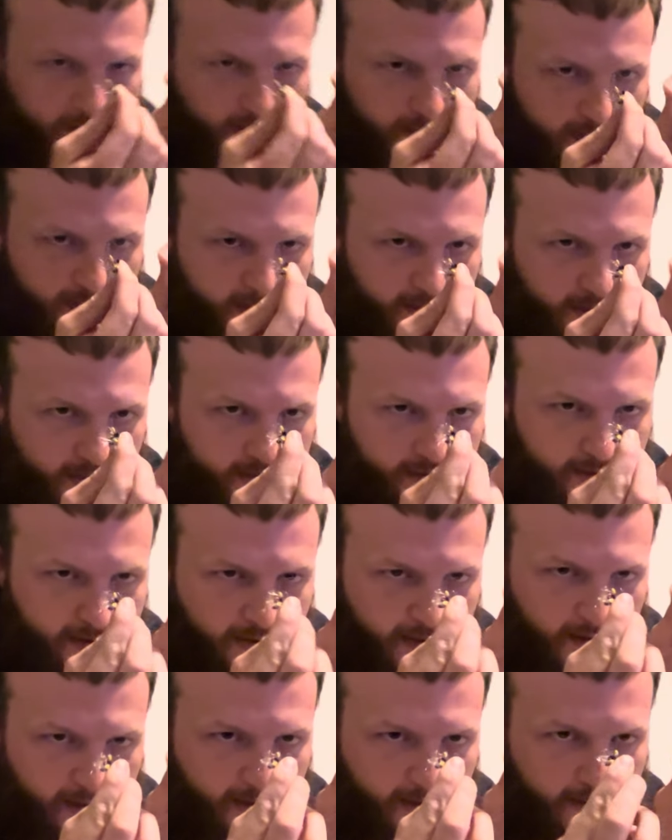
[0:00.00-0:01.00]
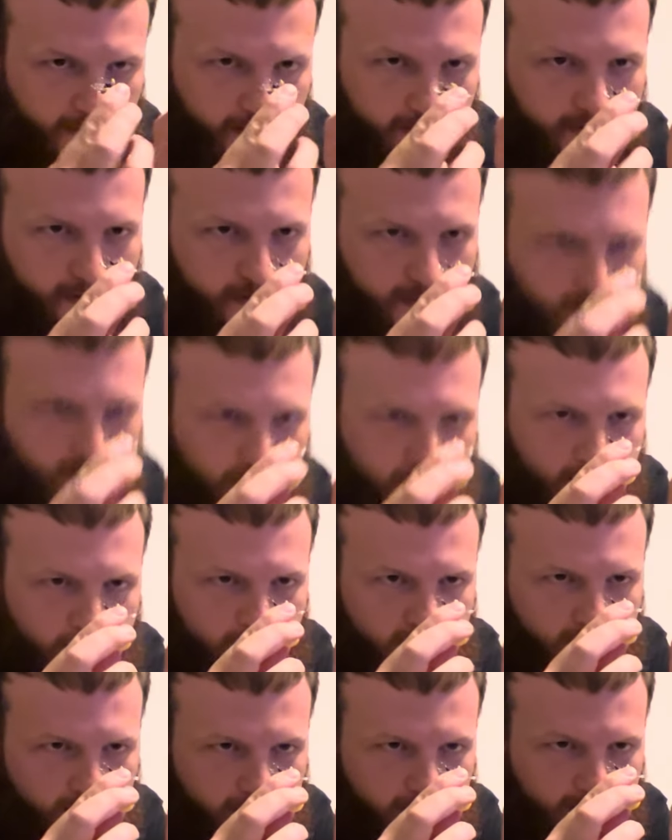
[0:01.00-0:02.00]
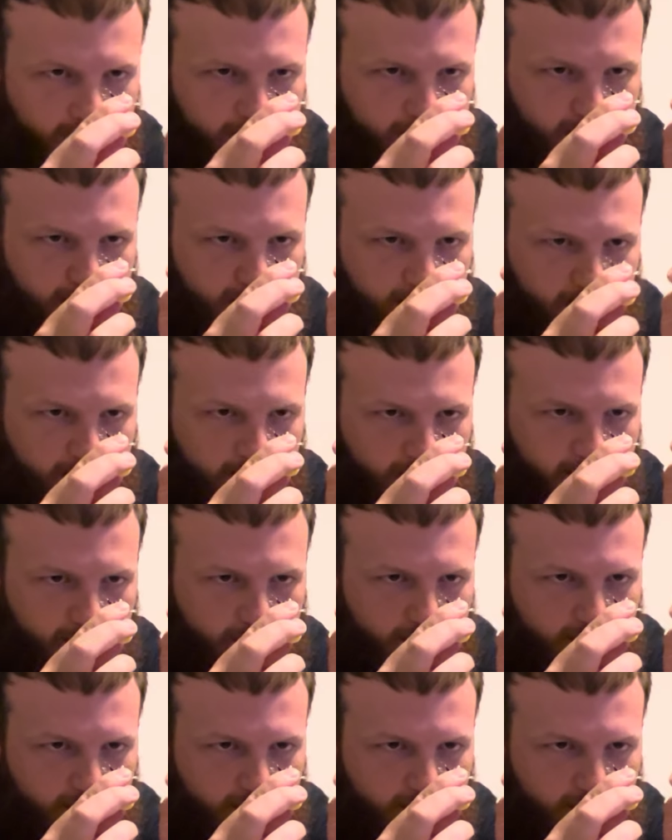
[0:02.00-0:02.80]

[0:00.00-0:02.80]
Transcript: it in there like that.